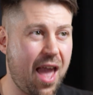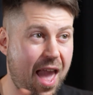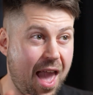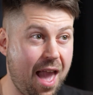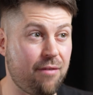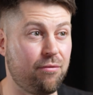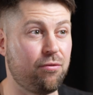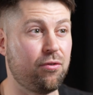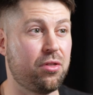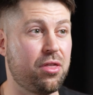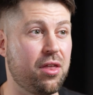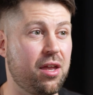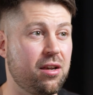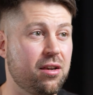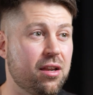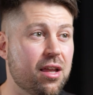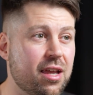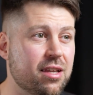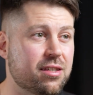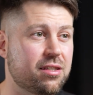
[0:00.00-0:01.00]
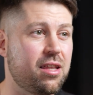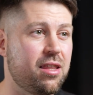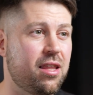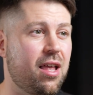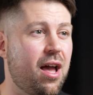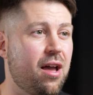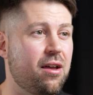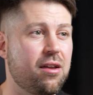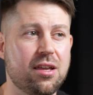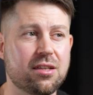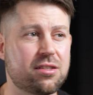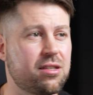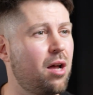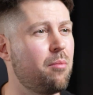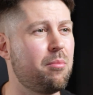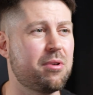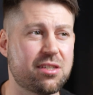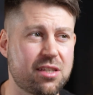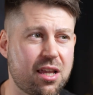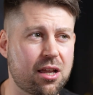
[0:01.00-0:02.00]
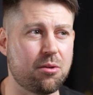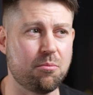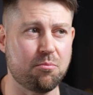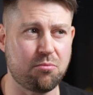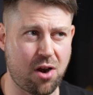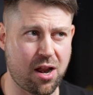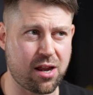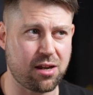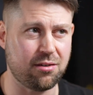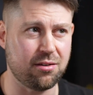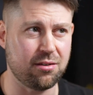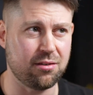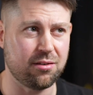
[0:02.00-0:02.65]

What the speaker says: Everything is in there. It's like my second brain.